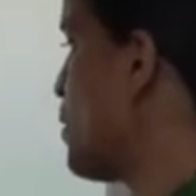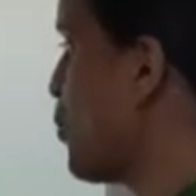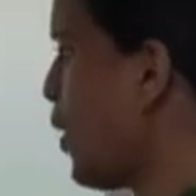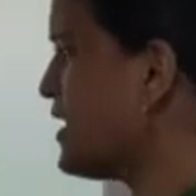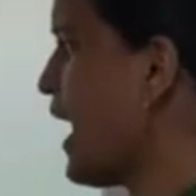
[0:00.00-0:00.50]
Now
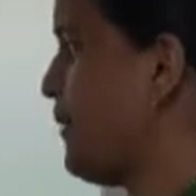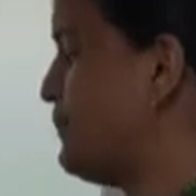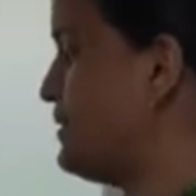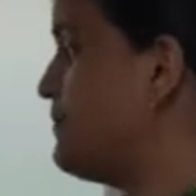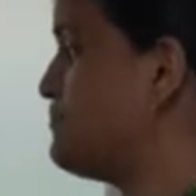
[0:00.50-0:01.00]
what
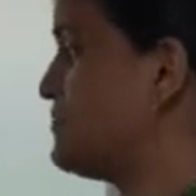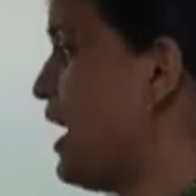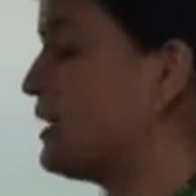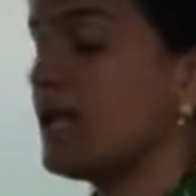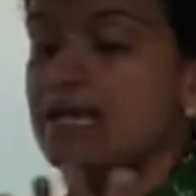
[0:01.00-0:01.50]
happened?
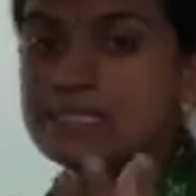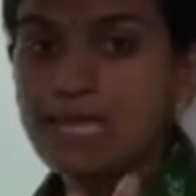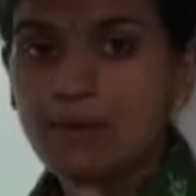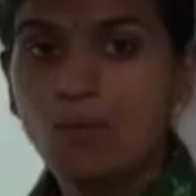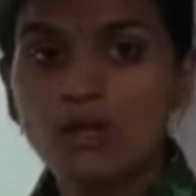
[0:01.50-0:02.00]
That is,
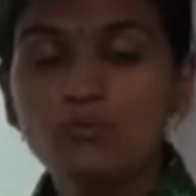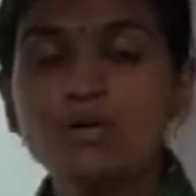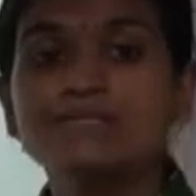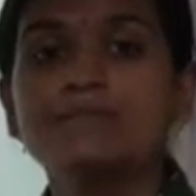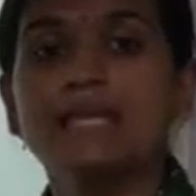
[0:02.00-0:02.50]
what
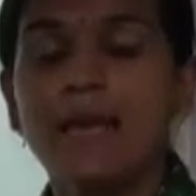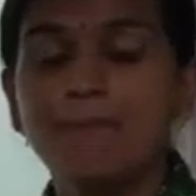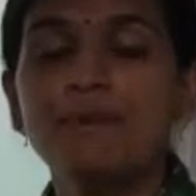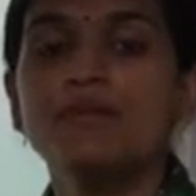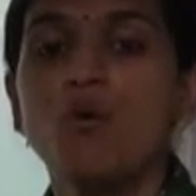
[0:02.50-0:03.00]
was the
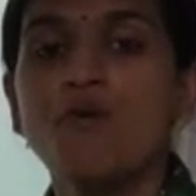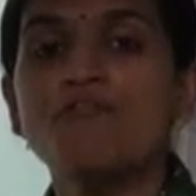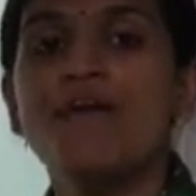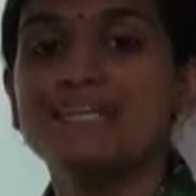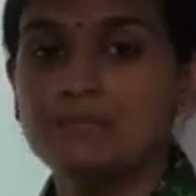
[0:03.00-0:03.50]
campaign
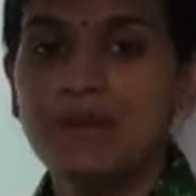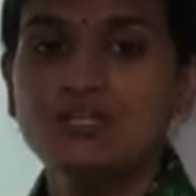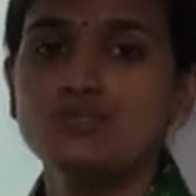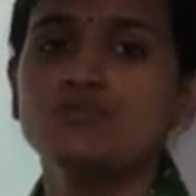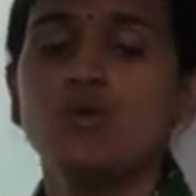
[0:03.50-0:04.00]
of
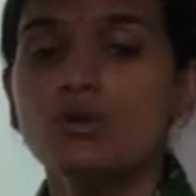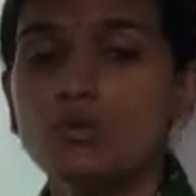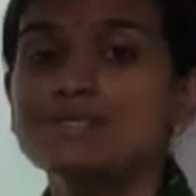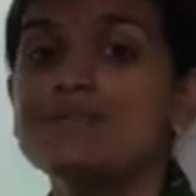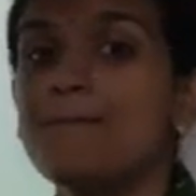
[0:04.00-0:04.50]
expansion? What
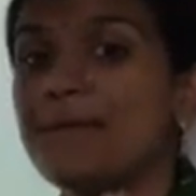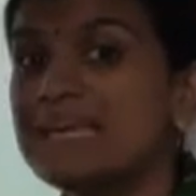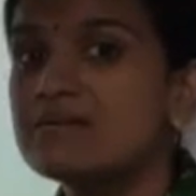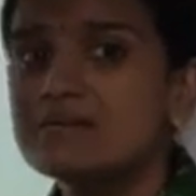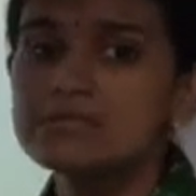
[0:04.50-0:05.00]
was the
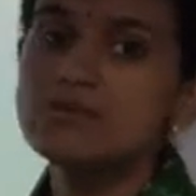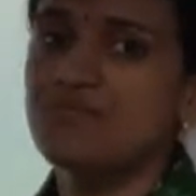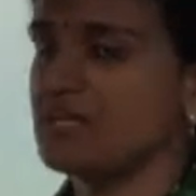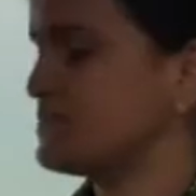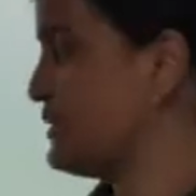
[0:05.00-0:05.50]
main reason
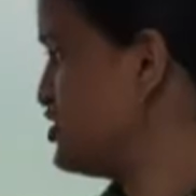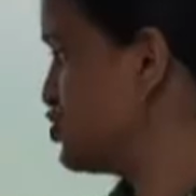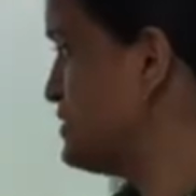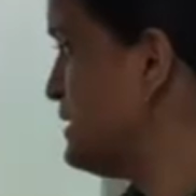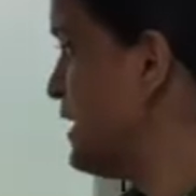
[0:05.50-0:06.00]
of
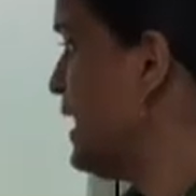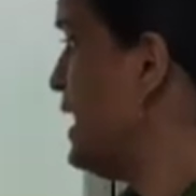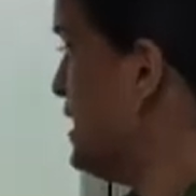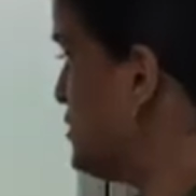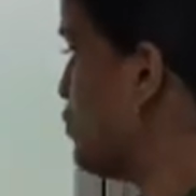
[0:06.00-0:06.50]
expansion?
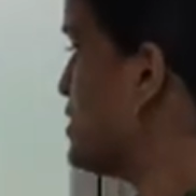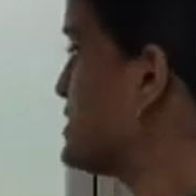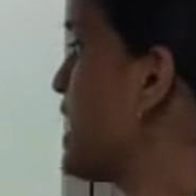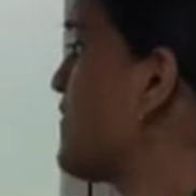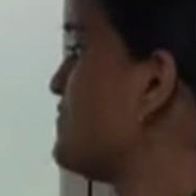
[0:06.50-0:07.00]
It
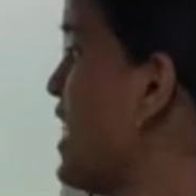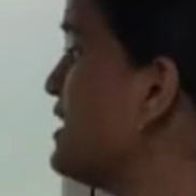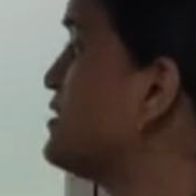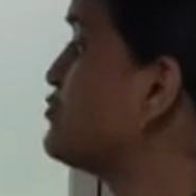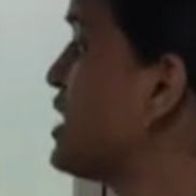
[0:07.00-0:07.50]
was
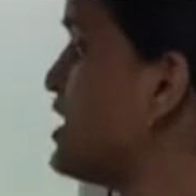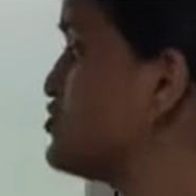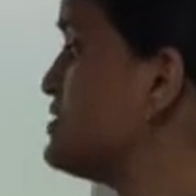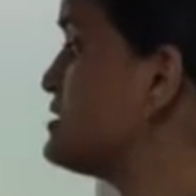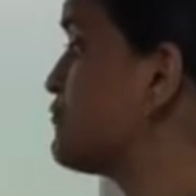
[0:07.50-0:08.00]
that the
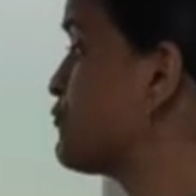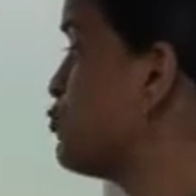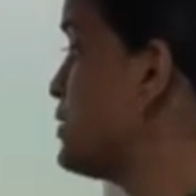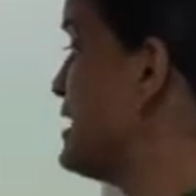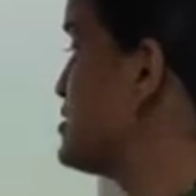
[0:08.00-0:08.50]
Trajan's
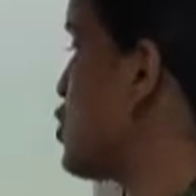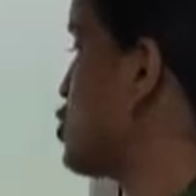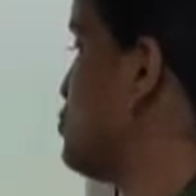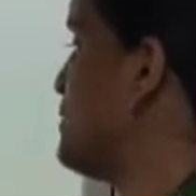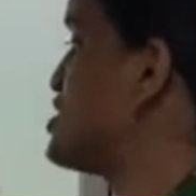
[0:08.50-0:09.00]
fruitless
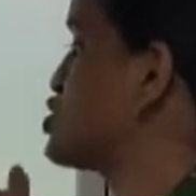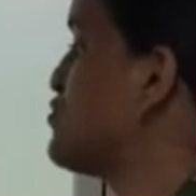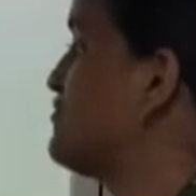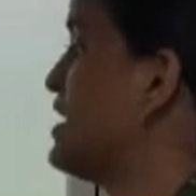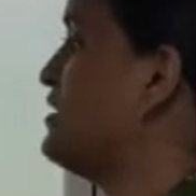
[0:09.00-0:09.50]

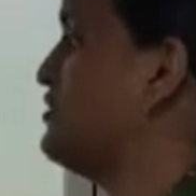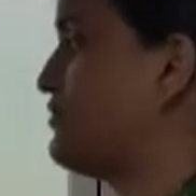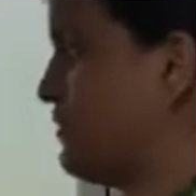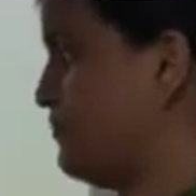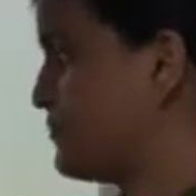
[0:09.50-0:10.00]
occupation of
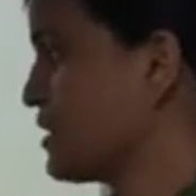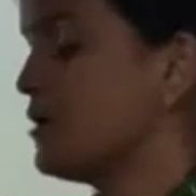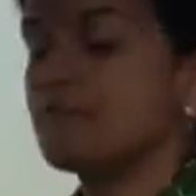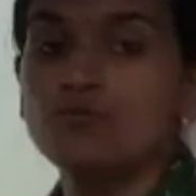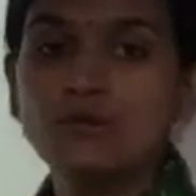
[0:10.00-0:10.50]
territory.
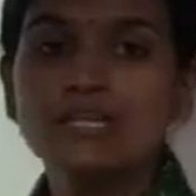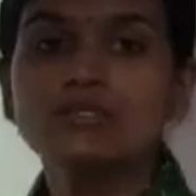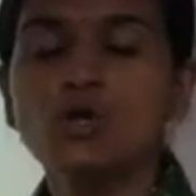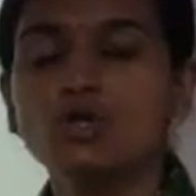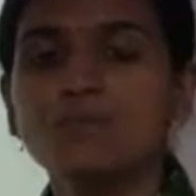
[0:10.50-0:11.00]

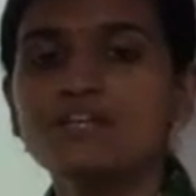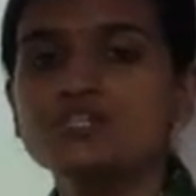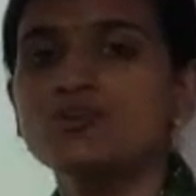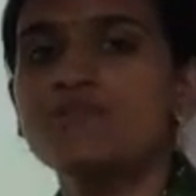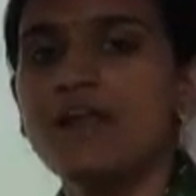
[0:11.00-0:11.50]
Fruitless
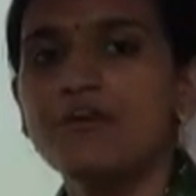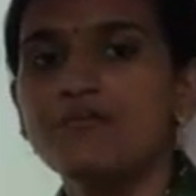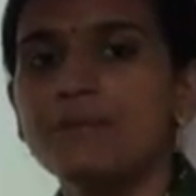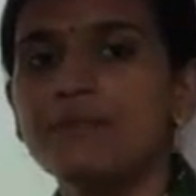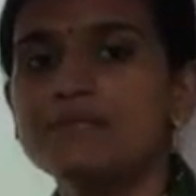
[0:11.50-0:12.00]
occupation of
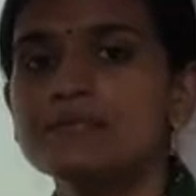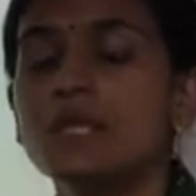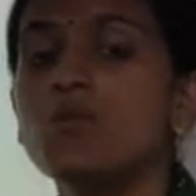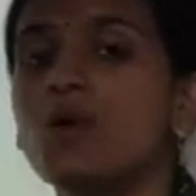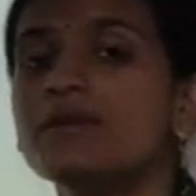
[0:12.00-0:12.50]
territory means
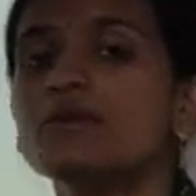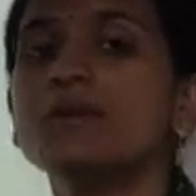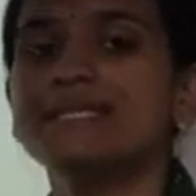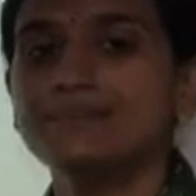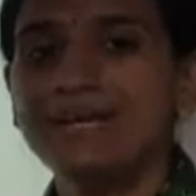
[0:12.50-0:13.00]
he wanted
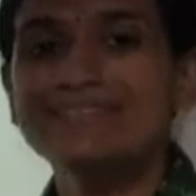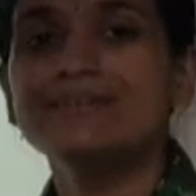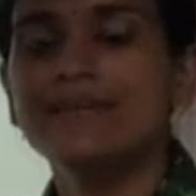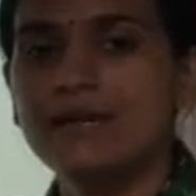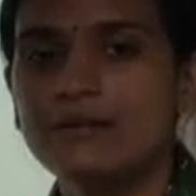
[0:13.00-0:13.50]
to expand
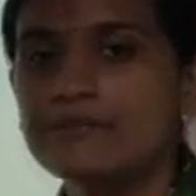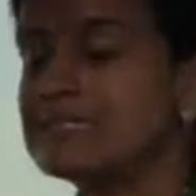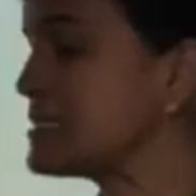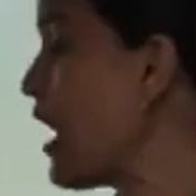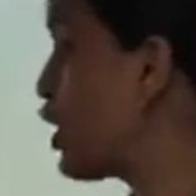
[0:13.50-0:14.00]
the
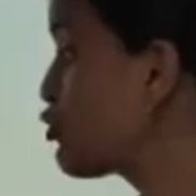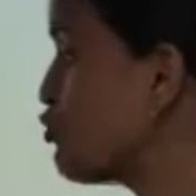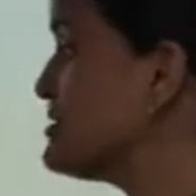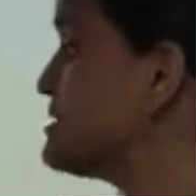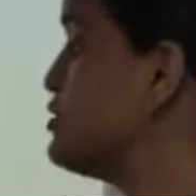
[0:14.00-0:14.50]
territories
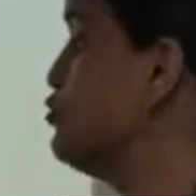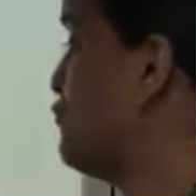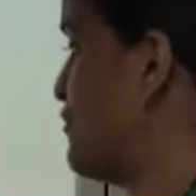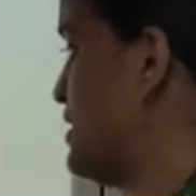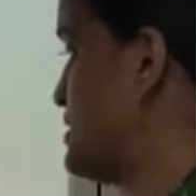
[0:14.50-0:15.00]
crossed the
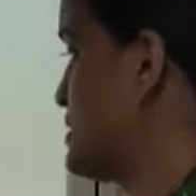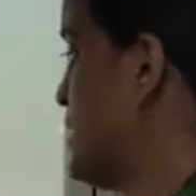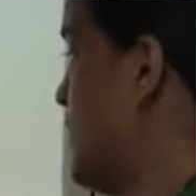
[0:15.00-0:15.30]
Euphrates